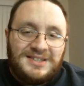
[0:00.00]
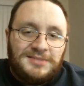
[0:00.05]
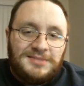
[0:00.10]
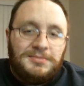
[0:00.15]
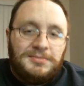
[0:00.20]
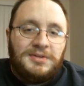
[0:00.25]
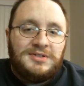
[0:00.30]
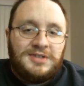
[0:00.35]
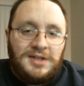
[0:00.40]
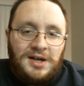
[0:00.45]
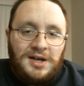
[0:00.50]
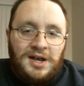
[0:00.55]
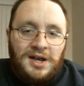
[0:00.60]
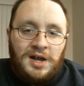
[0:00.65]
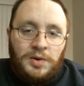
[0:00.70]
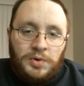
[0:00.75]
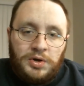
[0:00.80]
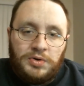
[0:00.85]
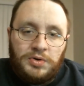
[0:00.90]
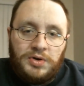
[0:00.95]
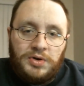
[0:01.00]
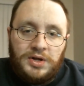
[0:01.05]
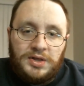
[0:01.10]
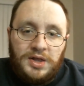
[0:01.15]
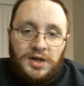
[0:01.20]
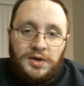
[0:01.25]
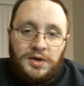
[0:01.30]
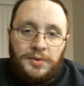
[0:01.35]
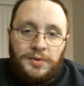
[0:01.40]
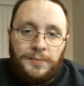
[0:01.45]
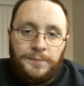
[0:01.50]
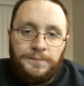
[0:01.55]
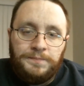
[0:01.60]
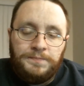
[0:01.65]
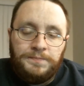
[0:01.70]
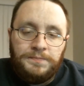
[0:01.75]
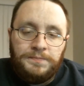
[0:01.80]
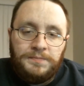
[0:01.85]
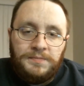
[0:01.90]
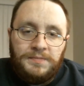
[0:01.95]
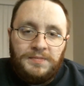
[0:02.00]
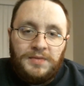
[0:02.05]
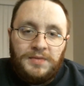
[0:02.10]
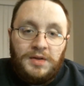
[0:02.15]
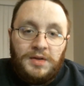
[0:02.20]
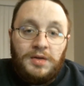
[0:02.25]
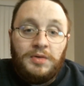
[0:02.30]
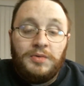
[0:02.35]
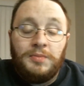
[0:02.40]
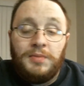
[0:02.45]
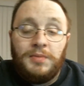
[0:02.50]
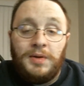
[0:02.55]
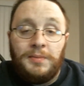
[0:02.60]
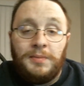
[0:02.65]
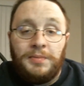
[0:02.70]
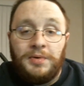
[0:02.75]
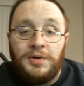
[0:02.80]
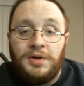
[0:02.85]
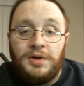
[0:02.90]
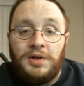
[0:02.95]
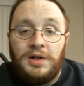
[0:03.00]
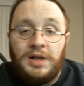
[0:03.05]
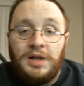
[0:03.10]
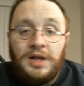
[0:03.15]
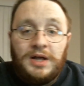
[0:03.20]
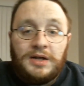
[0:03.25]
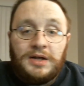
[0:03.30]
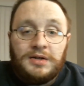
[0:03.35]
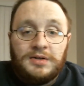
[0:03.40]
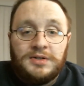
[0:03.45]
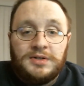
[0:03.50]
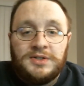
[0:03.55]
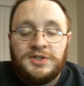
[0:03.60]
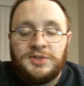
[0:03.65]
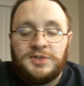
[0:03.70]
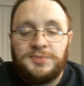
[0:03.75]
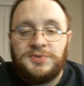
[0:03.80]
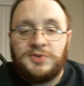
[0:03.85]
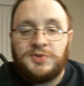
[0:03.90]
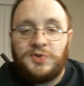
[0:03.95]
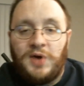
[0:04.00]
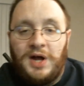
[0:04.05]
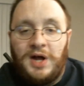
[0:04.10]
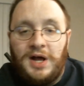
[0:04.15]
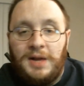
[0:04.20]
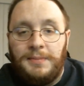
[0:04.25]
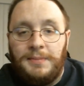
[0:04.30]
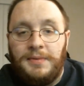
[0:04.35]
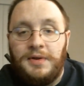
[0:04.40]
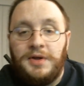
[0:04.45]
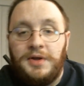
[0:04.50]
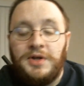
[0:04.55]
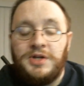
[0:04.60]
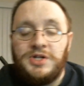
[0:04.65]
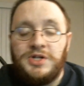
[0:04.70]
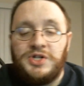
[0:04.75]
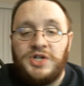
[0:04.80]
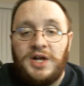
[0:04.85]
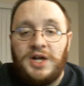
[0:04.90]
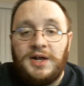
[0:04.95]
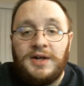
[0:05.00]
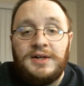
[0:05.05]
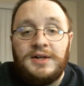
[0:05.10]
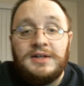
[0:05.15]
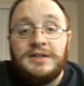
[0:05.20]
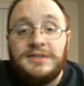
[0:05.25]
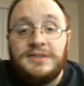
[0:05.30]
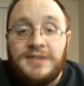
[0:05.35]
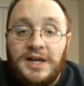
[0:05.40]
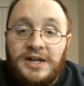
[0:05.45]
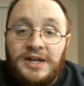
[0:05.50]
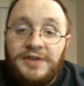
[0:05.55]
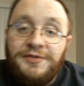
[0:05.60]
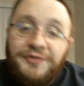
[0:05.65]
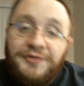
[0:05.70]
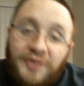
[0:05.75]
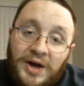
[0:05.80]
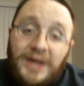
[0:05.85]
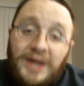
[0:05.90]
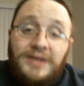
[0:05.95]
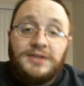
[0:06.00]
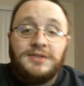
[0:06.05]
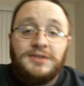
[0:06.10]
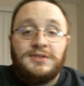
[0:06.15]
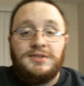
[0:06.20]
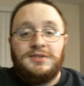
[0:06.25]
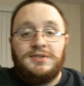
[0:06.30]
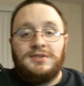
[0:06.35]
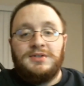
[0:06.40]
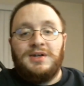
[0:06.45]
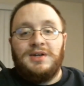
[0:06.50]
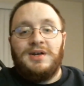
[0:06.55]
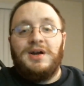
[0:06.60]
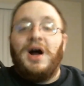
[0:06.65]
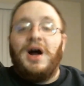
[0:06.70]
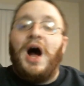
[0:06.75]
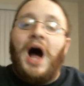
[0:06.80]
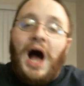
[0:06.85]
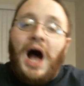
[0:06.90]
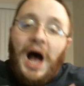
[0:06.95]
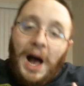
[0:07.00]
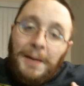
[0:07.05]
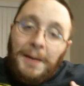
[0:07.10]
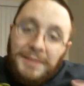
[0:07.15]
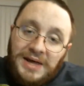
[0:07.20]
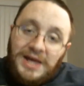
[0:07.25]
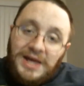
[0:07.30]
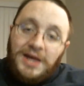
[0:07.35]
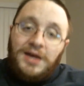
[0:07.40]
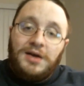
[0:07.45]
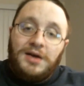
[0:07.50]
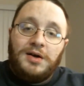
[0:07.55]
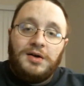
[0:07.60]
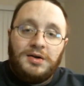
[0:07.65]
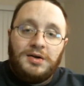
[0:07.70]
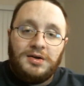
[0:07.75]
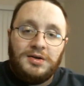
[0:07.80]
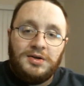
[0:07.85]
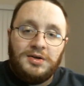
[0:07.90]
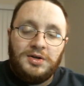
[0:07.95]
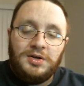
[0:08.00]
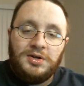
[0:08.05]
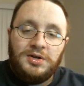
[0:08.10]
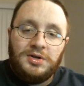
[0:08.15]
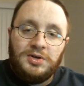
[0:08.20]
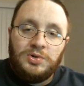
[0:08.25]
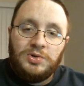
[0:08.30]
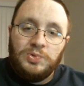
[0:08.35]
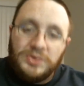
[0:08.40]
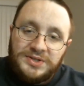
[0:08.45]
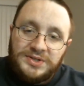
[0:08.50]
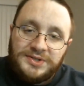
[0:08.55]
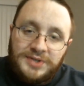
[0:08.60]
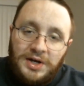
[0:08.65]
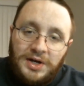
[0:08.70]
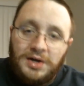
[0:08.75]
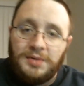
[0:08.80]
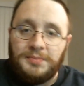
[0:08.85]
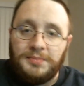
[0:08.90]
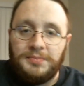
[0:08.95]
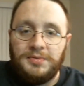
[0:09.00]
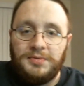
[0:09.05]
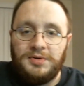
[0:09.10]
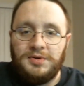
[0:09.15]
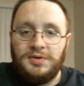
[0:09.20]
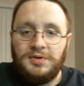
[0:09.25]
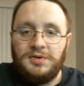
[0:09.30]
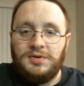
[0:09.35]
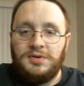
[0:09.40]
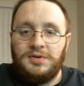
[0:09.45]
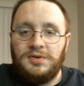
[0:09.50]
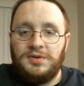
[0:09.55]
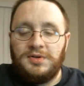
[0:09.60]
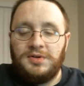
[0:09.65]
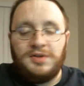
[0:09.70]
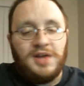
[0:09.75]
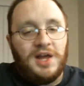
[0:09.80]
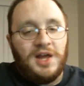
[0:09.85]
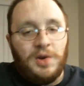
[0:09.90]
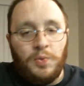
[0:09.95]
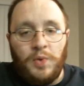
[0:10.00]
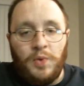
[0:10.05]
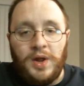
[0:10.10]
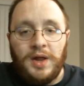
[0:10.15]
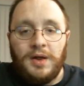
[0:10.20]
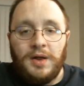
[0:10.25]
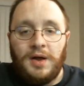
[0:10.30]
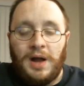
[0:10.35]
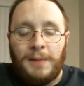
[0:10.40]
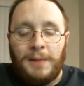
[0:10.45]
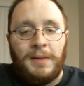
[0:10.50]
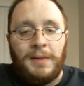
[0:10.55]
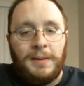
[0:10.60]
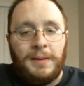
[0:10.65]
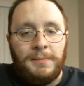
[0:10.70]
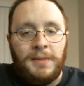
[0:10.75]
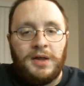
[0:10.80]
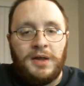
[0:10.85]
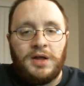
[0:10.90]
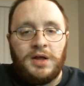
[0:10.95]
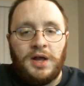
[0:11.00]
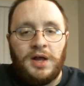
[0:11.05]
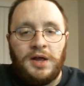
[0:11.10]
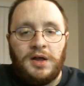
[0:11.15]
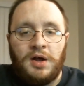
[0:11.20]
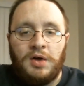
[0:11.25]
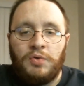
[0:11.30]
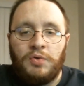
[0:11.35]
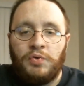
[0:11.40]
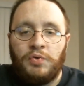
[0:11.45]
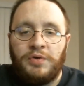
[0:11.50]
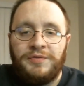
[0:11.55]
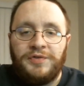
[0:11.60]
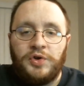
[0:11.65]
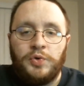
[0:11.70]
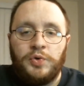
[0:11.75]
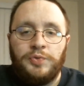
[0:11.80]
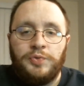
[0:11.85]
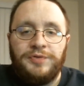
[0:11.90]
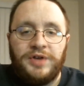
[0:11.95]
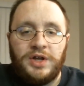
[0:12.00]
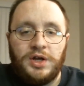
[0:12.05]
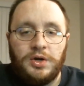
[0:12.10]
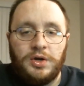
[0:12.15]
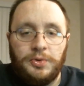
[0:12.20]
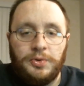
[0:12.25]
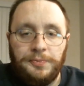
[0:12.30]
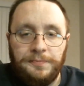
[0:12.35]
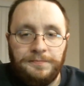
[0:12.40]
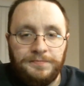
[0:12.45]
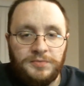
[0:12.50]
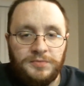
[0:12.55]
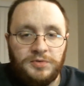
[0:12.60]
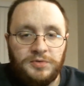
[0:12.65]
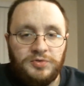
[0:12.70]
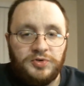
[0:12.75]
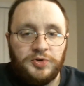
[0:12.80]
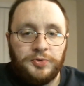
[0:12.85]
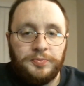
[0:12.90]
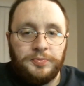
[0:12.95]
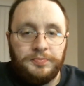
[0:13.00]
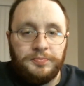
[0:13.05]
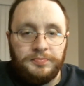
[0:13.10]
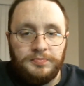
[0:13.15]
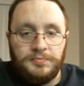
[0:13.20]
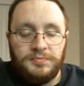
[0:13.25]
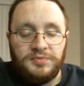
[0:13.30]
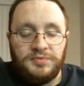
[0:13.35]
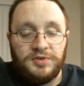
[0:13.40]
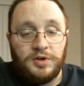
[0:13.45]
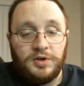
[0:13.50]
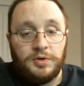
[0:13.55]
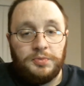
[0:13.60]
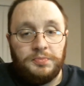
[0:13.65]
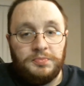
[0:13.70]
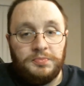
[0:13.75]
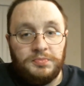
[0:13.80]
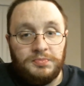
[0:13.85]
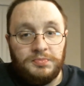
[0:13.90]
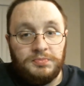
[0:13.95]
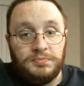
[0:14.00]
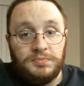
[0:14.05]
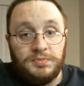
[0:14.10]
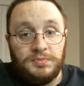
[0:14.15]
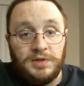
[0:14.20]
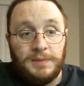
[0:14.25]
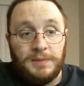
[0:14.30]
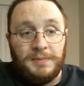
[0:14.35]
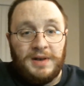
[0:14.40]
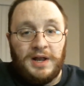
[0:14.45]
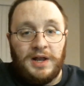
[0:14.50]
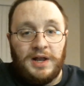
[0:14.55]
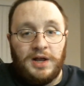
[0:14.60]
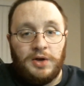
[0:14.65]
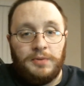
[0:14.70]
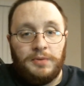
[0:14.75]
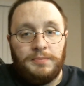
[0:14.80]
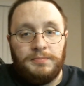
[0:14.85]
months of the network right there. Remember, like, subscribe, share. Tell your friends, I'm here. What's up? Can't wait. I might make a review video, too. So, keep an eye